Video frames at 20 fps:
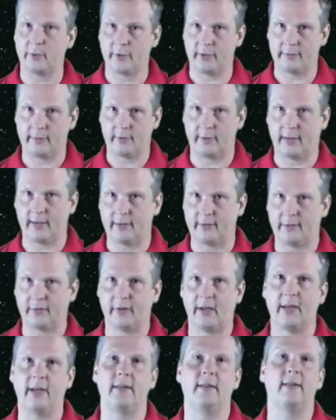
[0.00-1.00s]
whatever God
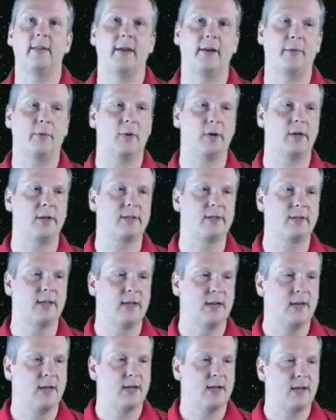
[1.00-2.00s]
said that it was.